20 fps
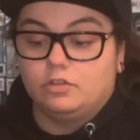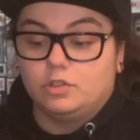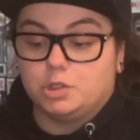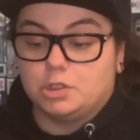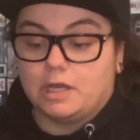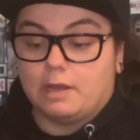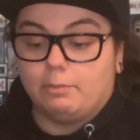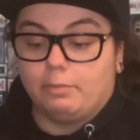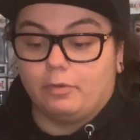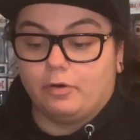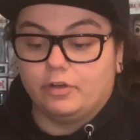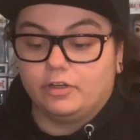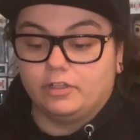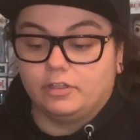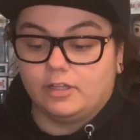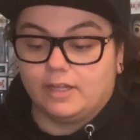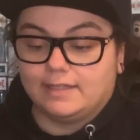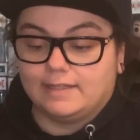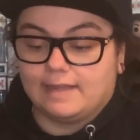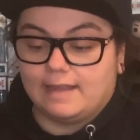jump on it
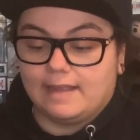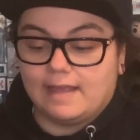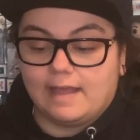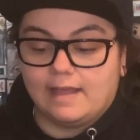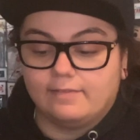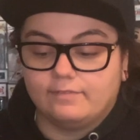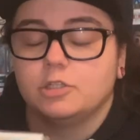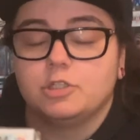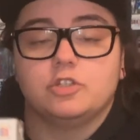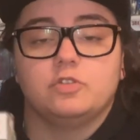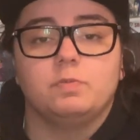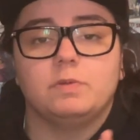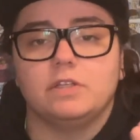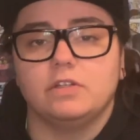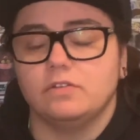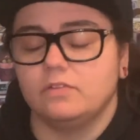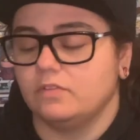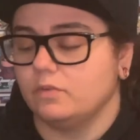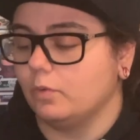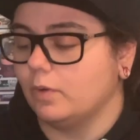like they have, just
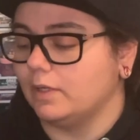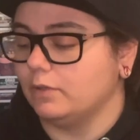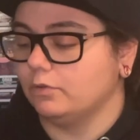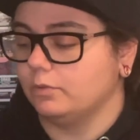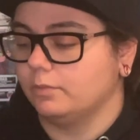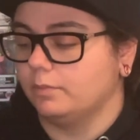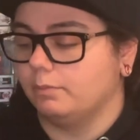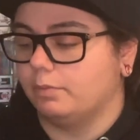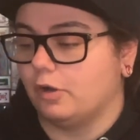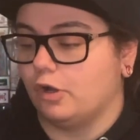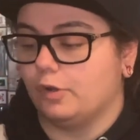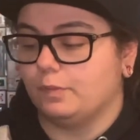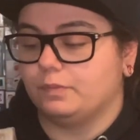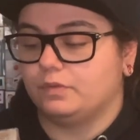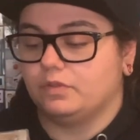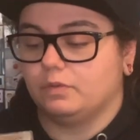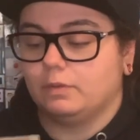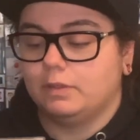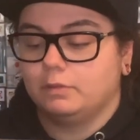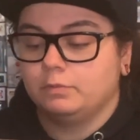because the Wonder Woman pops,
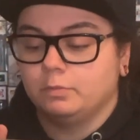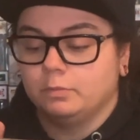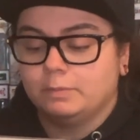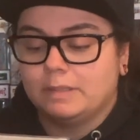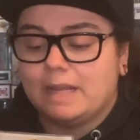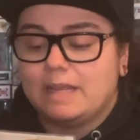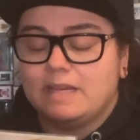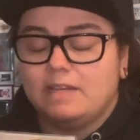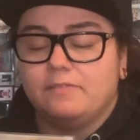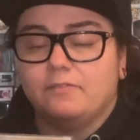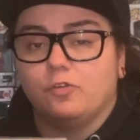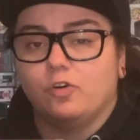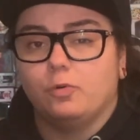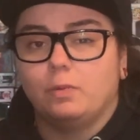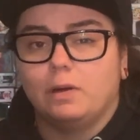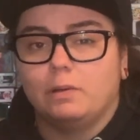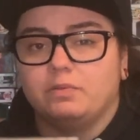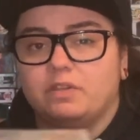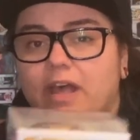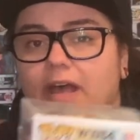the Wonder Woman 84
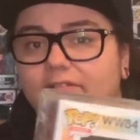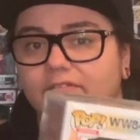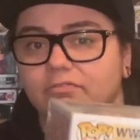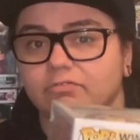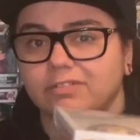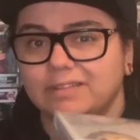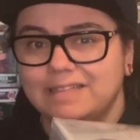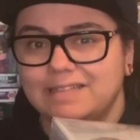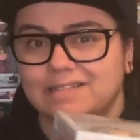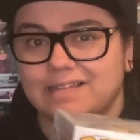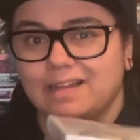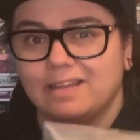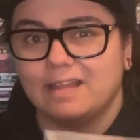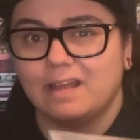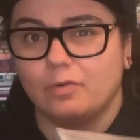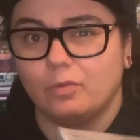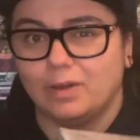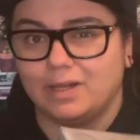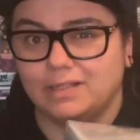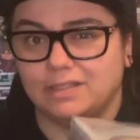pops haven't really done
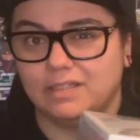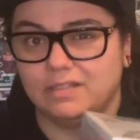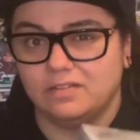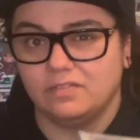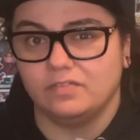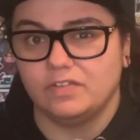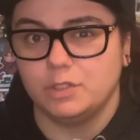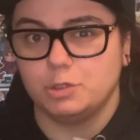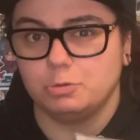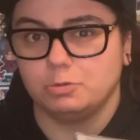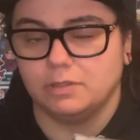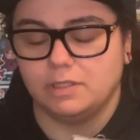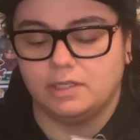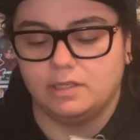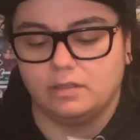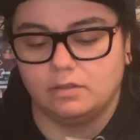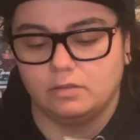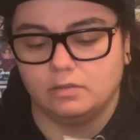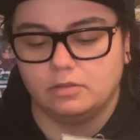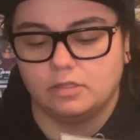that well
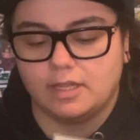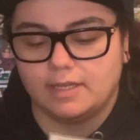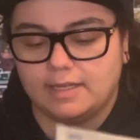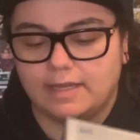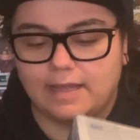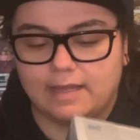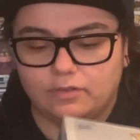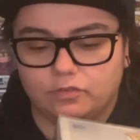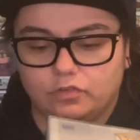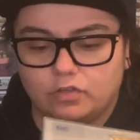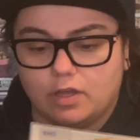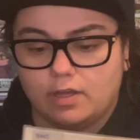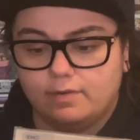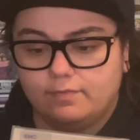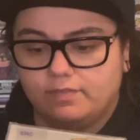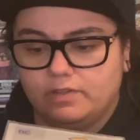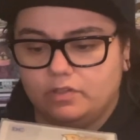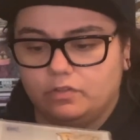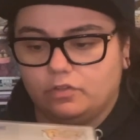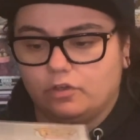individually, like outside
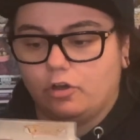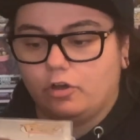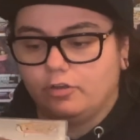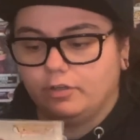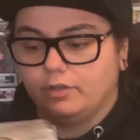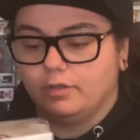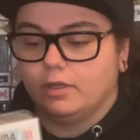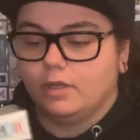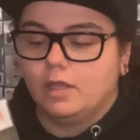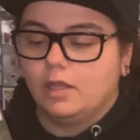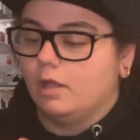of this con,